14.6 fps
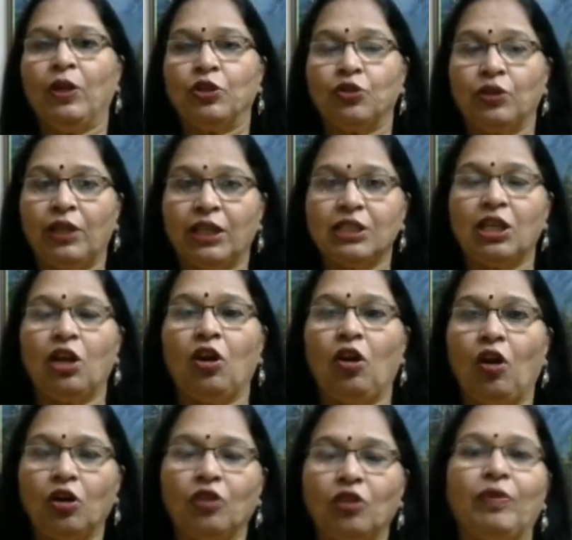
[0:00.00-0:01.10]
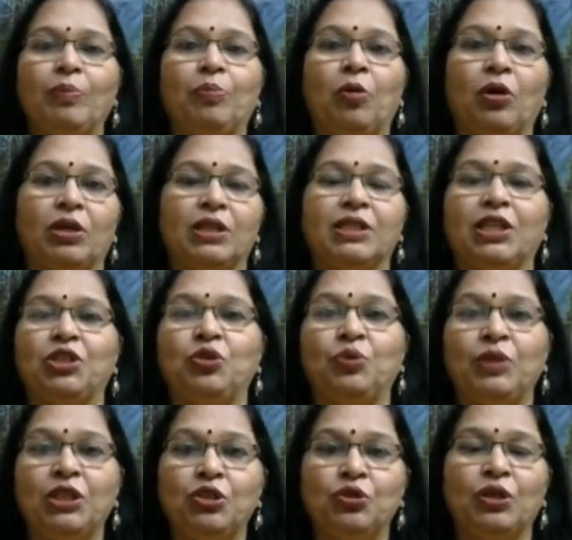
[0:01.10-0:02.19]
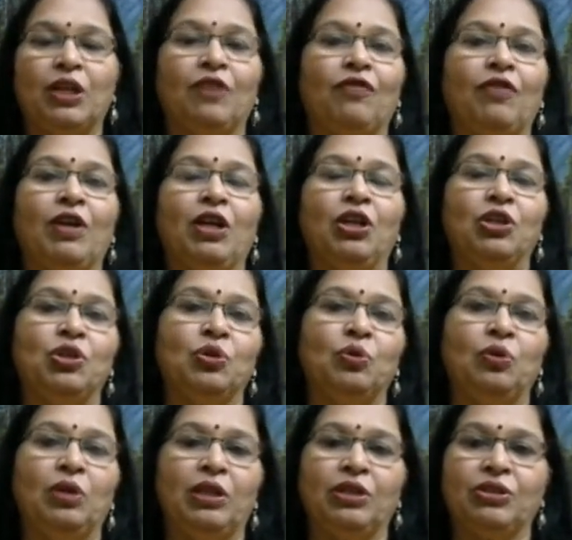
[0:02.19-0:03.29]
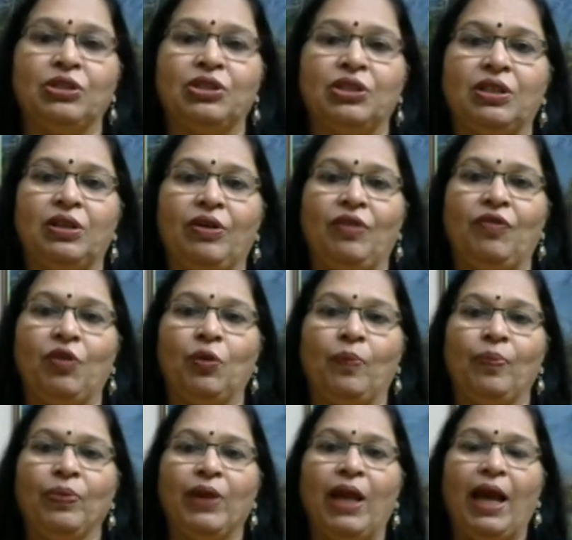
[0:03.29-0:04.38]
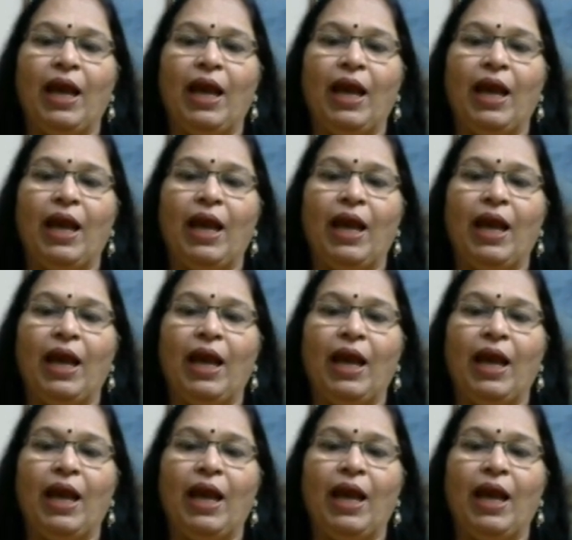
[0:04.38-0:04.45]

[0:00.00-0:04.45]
So there's a lot of importance that you need to give to literature review.